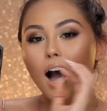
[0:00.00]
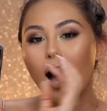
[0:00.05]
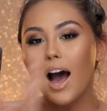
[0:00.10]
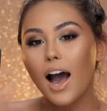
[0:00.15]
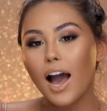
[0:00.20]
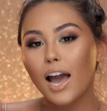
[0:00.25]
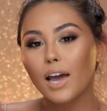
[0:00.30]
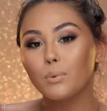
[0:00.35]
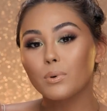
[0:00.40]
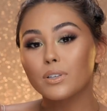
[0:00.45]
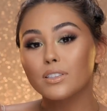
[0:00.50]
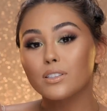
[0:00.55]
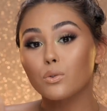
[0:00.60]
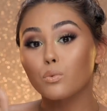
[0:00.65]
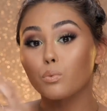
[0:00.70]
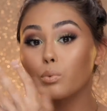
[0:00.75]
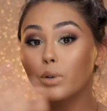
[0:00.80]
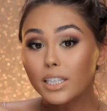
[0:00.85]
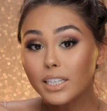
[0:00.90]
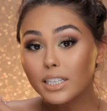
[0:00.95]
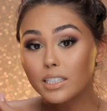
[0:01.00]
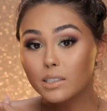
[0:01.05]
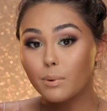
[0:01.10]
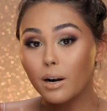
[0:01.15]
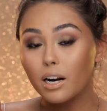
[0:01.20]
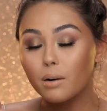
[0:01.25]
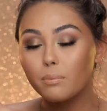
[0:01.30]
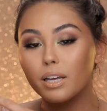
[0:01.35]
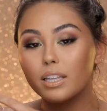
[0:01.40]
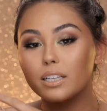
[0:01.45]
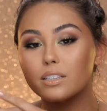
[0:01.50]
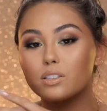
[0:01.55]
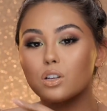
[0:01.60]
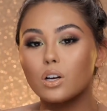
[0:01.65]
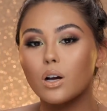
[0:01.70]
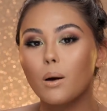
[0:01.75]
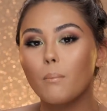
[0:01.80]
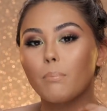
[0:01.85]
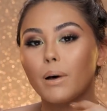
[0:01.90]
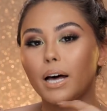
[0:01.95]
I was really inspired by this
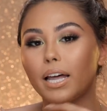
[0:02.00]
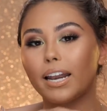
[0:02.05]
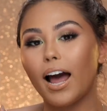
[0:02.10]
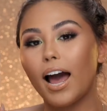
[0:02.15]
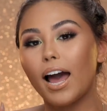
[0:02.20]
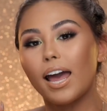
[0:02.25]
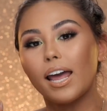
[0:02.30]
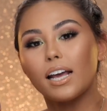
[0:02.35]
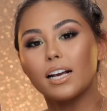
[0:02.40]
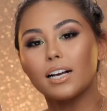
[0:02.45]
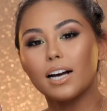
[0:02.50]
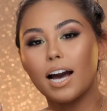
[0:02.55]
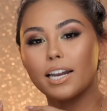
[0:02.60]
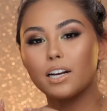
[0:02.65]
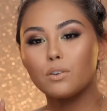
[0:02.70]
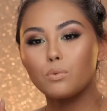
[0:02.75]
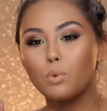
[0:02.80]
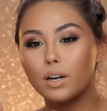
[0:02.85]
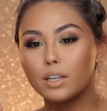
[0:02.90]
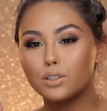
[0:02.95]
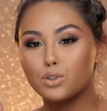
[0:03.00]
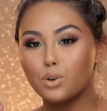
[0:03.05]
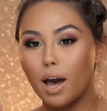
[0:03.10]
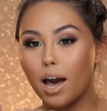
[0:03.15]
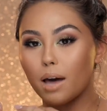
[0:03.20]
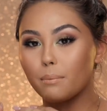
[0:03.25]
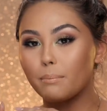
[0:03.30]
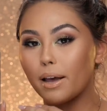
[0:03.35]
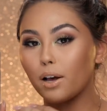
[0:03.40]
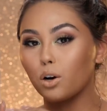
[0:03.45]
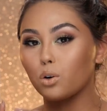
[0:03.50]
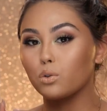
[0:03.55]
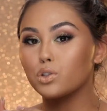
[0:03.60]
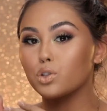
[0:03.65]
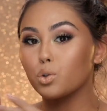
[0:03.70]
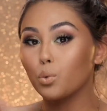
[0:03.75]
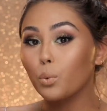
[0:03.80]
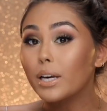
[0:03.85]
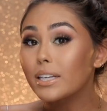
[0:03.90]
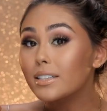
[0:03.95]
look, but I kind of wanted to add my own
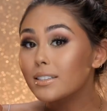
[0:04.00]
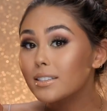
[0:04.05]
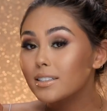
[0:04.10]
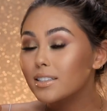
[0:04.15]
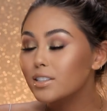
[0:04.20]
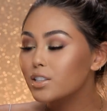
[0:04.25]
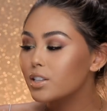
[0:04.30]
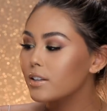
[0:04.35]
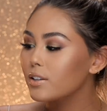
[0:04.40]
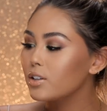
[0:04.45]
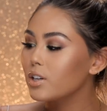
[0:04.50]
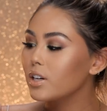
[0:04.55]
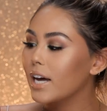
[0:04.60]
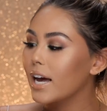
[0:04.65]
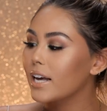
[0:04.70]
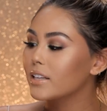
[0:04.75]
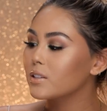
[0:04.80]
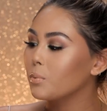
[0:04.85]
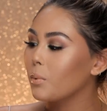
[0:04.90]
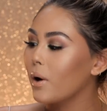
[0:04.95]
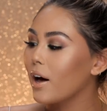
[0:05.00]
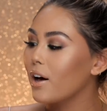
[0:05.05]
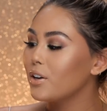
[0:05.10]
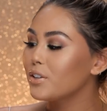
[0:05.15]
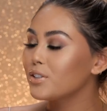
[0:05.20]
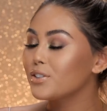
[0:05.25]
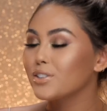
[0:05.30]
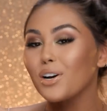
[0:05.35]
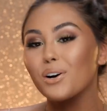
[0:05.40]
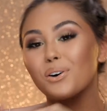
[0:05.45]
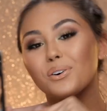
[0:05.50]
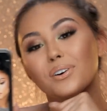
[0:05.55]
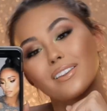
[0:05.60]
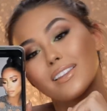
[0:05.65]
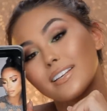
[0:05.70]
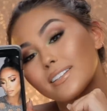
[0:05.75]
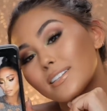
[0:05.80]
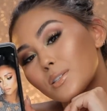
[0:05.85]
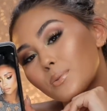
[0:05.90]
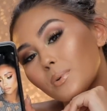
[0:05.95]
twist to the look as well, so
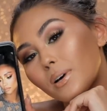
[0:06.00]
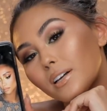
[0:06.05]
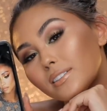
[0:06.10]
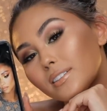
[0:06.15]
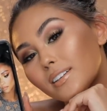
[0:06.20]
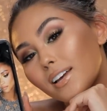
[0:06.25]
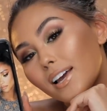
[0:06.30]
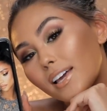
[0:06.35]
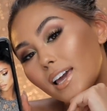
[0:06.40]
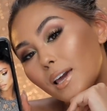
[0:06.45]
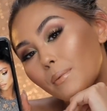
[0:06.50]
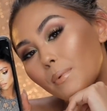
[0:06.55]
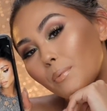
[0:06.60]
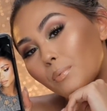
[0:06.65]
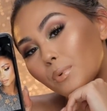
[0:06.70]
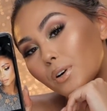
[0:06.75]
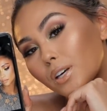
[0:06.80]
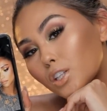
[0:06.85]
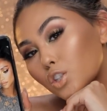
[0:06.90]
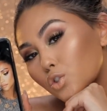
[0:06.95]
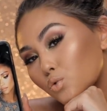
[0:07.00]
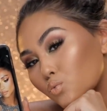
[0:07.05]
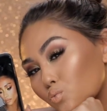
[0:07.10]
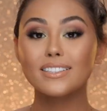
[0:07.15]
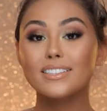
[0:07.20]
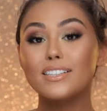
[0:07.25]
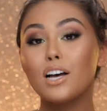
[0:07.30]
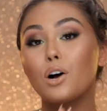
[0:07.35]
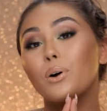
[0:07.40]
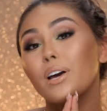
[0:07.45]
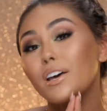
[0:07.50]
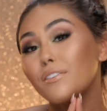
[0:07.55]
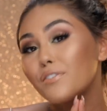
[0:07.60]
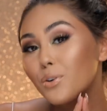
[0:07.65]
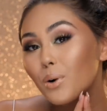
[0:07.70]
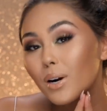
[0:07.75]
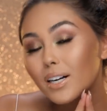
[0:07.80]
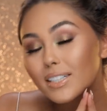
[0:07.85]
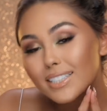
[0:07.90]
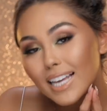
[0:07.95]
this is what I came up with. So if
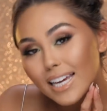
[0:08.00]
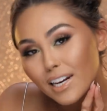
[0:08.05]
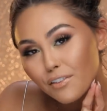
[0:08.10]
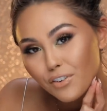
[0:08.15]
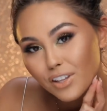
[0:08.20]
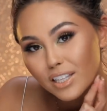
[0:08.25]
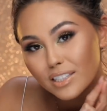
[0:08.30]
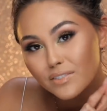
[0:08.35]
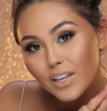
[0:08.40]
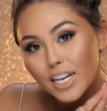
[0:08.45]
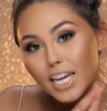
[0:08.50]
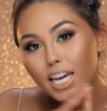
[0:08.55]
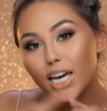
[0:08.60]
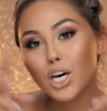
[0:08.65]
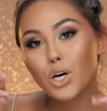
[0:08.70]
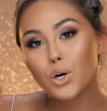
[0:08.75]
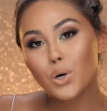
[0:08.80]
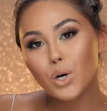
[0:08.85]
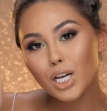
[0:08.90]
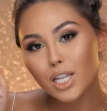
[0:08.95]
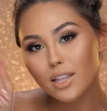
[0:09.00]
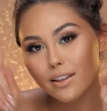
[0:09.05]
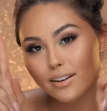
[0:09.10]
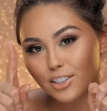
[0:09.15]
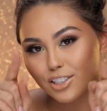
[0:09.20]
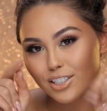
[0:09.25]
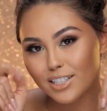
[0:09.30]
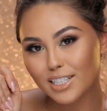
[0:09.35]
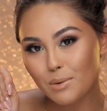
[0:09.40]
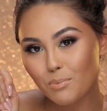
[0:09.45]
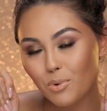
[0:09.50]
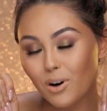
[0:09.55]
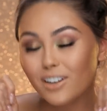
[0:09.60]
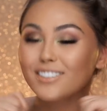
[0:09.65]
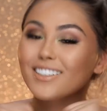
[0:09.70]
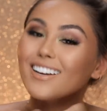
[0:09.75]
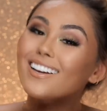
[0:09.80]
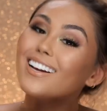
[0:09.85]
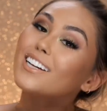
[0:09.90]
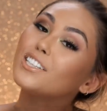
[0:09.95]
you are excited for this video, then just keep
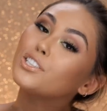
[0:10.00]
watching.